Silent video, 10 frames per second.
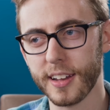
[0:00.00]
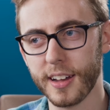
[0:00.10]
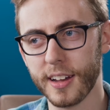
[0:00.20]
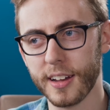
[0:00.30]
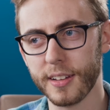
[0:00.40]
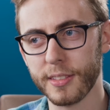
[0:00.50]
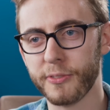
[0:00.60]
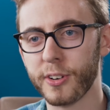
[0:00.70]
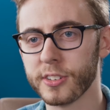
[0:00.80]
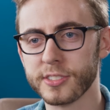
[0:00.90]
the
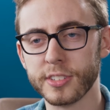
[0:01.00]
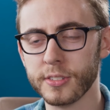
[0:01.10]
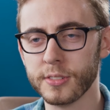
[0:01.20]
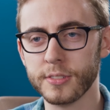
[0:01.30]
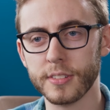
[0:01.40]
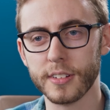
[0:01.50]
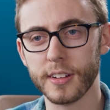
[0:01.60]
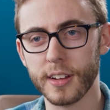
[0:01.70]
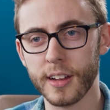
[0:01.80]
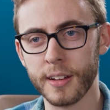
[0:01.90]
first two
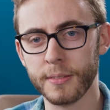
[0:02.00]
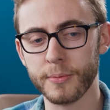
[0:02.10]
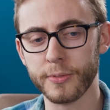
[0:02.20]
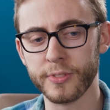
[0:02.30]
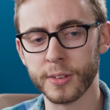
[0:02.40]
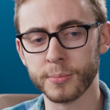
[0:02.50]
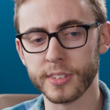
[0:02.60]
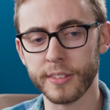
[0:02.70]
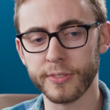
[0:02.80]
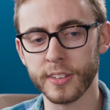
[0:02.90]

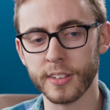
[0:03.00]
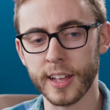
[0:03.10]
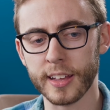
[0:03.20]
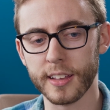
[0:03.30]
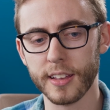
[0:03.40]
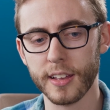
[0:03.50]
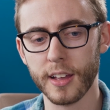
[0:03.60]
films, I feel like,